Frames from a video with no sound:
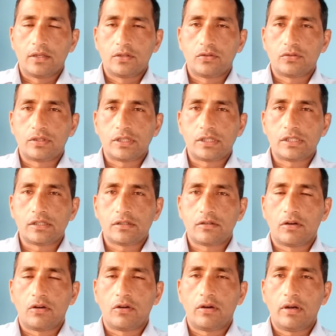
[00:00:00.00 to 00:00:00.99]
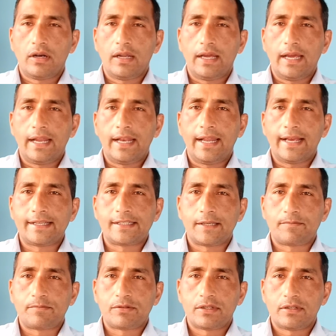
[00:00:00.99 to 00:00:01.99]
So this is called an
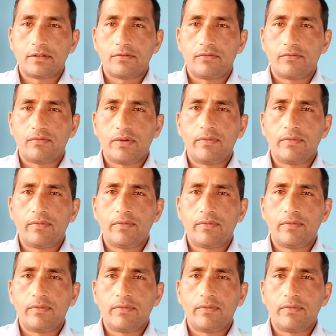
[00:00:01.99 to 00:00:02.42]
exception.